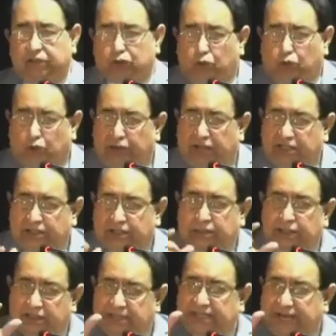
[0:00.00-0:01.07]
he was known
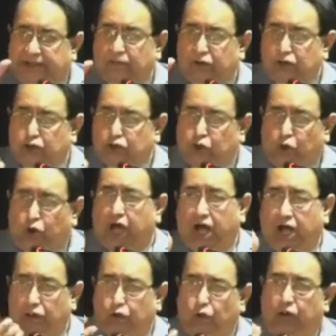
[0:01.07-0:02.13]
as, his name was
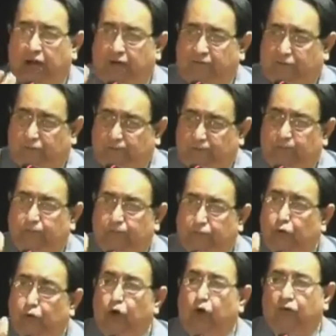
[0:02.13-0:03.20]
Dulla, Dulla
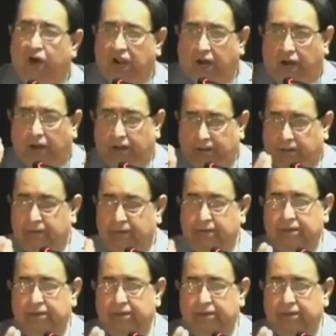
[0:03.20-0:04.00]
Phoolon Wala.